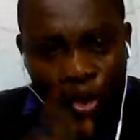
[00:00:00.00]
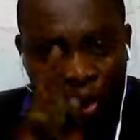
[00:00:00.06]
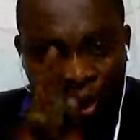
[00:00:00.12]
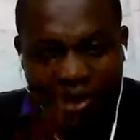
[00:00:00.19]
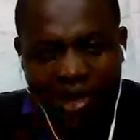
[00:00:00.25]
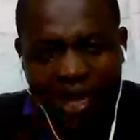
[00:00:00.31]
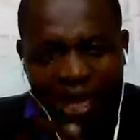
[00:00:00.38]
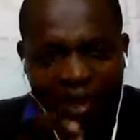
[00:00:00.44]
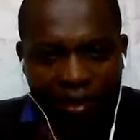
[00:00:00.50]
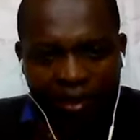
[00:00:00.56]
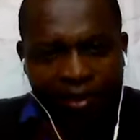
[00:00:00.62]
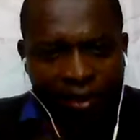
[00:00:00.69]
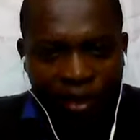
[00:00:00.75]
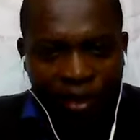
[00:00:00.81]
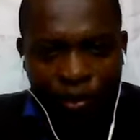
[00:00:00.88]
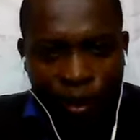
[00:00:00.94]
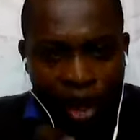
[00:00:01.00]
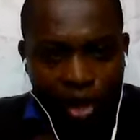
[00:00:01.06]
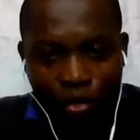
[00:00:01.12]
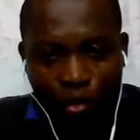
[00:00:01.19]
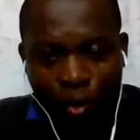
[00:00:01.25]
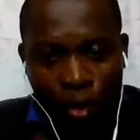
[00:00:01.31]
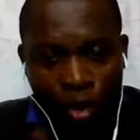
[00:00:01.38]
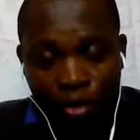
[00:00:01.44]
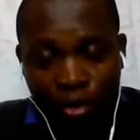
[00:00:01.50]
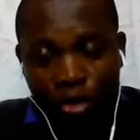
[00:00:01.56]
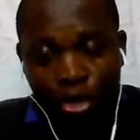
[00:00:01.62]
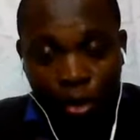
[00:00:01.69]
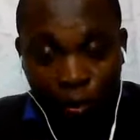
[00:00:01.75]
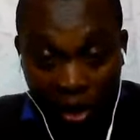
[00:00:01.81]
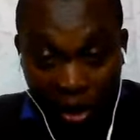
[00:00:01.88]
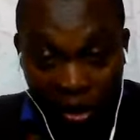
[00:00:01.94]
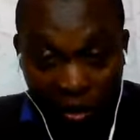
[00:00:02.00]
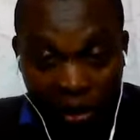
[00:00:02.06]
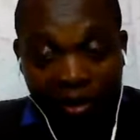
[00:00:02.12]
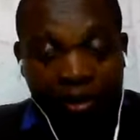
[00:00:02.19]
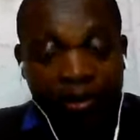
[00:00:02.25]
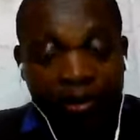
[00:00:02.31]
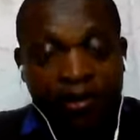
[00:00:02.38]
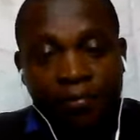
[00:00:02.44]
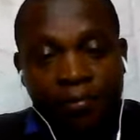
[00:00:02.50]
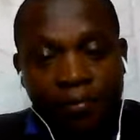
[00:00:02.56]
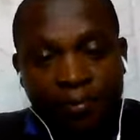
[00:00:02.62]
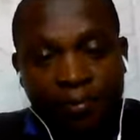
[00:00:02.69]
Treat others the way you want to be treated.